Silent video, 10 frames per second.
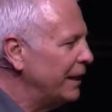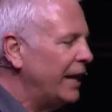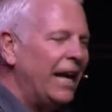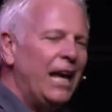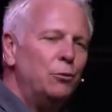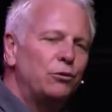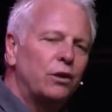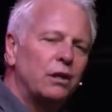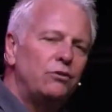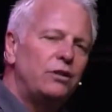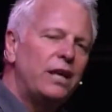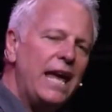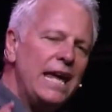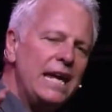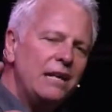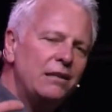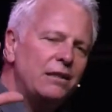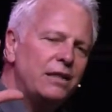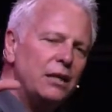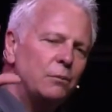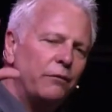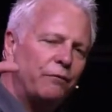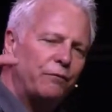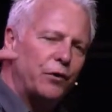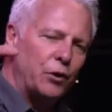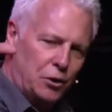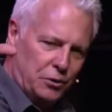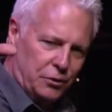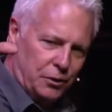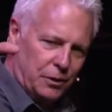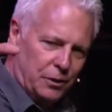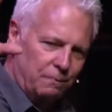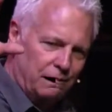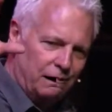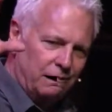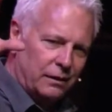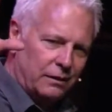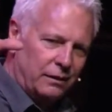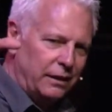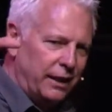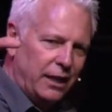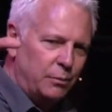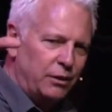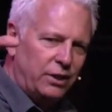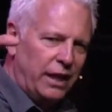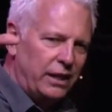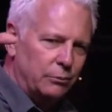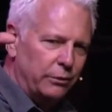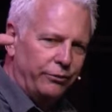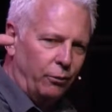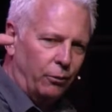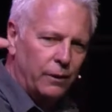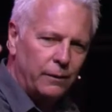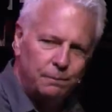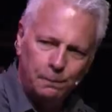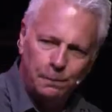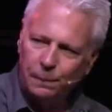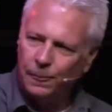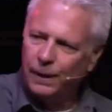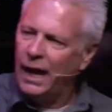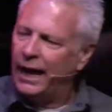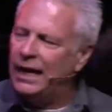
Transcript: He was going to take them further than they had been taken before. And He